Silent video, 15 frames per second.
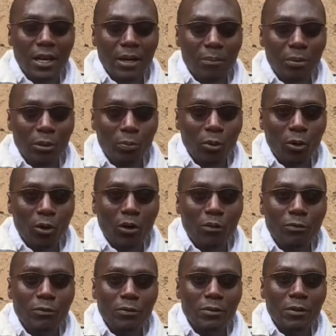people
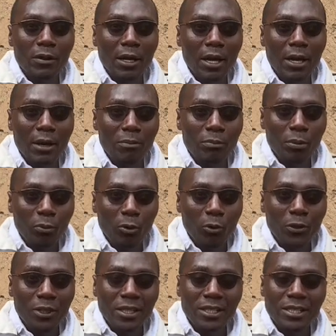
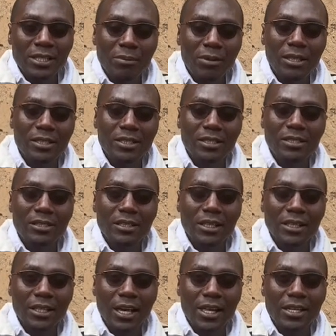with disabilities
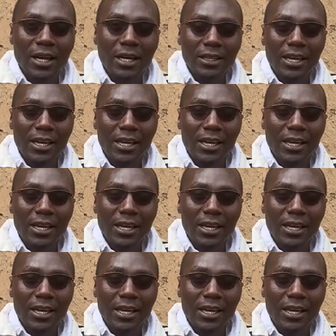in Kenya.